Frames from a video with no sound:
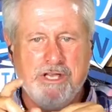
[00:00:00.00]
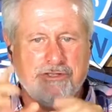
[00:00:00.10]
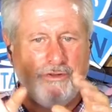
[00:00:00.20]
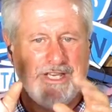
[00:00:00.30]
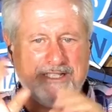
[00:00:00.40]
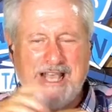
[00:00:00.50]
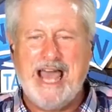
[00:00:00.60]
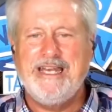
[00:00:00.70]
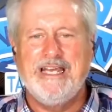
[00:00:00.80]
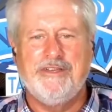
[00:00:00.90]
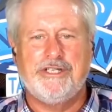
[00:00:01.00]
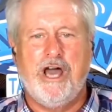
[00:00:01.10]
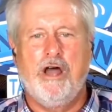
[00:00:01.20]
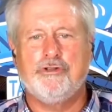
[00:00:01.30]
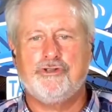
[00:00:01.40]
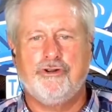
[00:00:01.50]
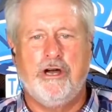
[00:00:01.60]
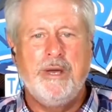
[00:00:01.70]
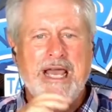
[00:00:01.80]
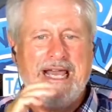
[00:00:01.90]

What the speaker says: So this idea that Donald Trump